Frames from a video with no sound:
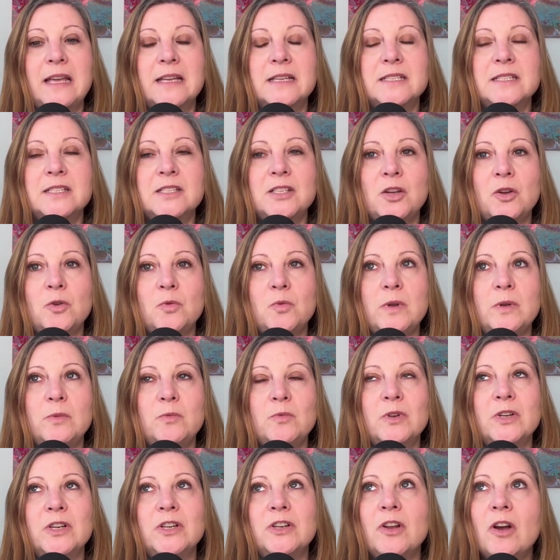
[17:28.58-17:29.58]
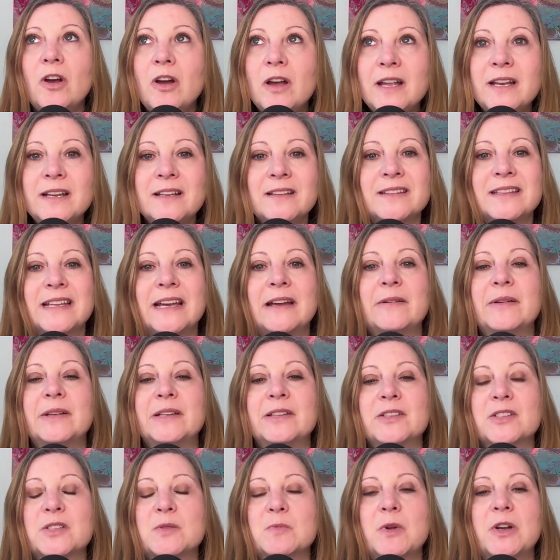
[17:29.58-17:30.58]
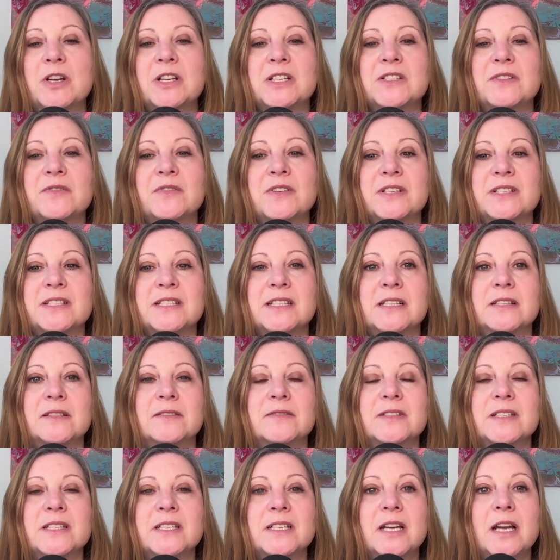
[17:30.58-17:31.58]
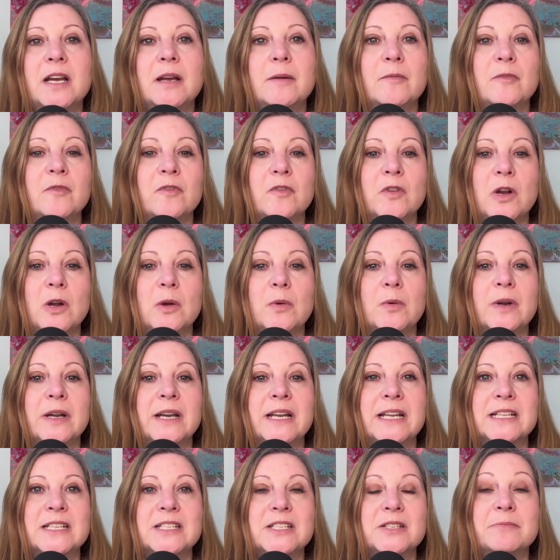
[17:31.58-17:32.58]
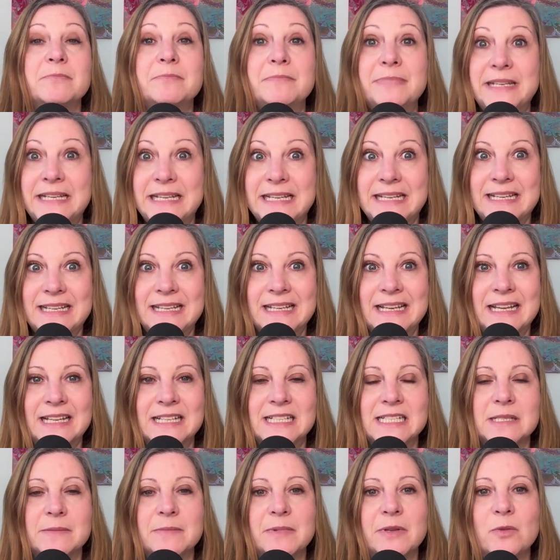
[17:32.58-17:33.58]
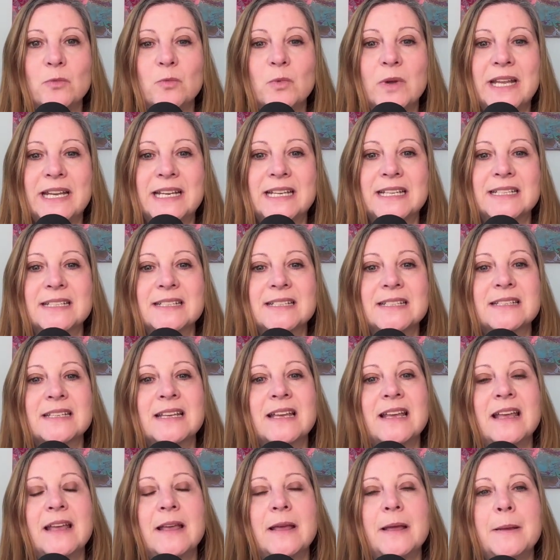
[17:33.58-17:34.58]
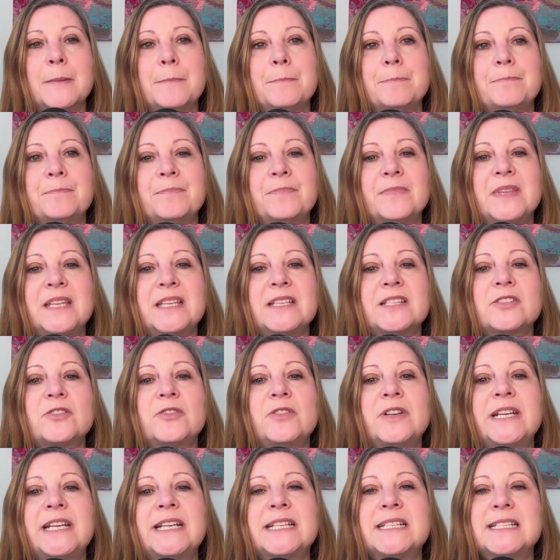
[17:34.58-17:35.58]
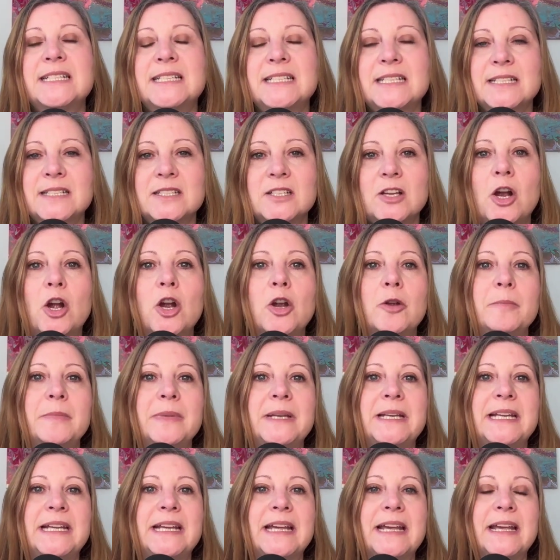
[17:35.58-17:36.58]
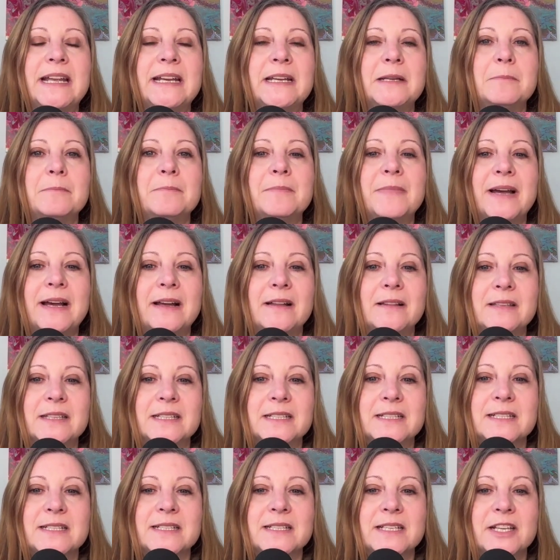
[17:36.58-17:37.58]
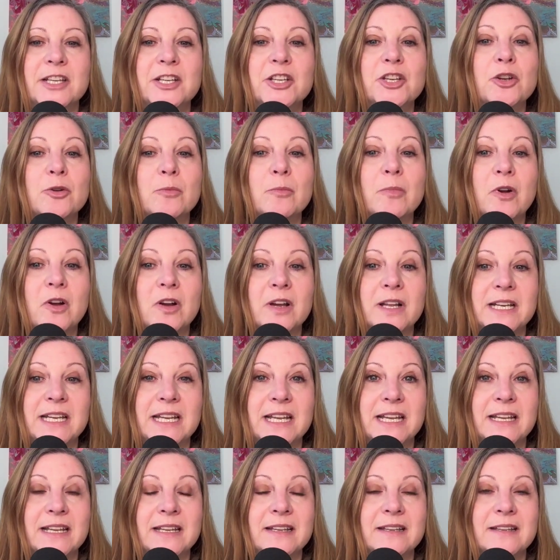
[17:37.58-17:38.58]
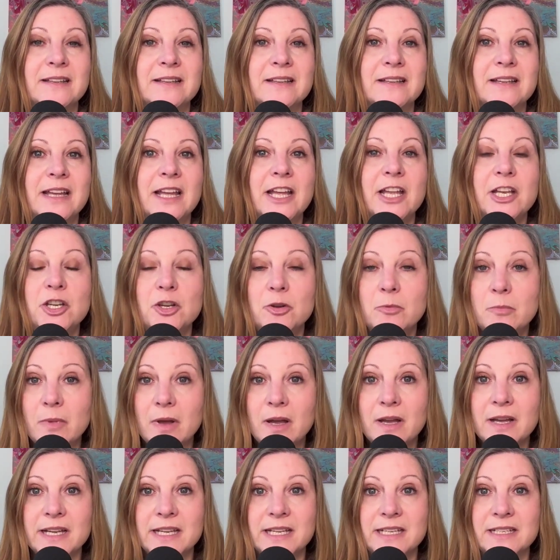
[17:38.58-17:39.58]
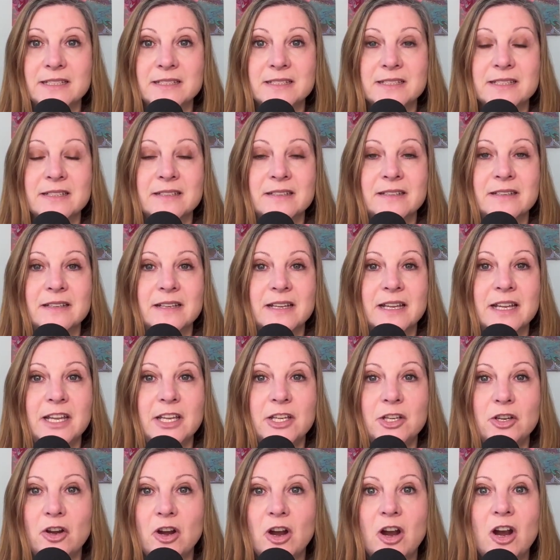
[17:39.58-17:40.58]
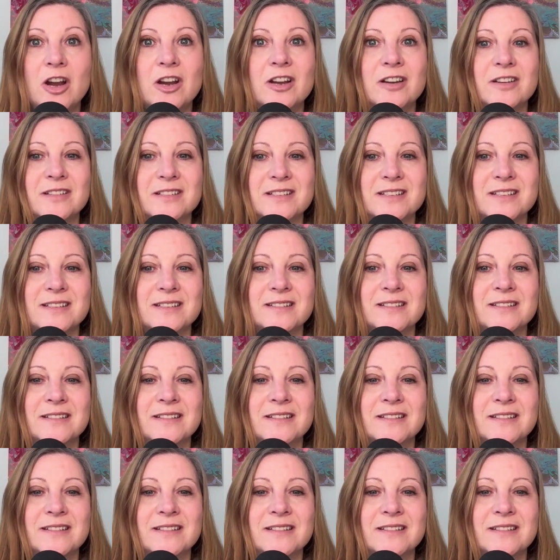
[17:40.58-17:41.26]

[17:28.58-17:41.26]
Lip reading: So when we're not allowing those parts of ourselves to come forward and to be witnessed, this creates disharmony and imbalance in your body and your mind and your heart.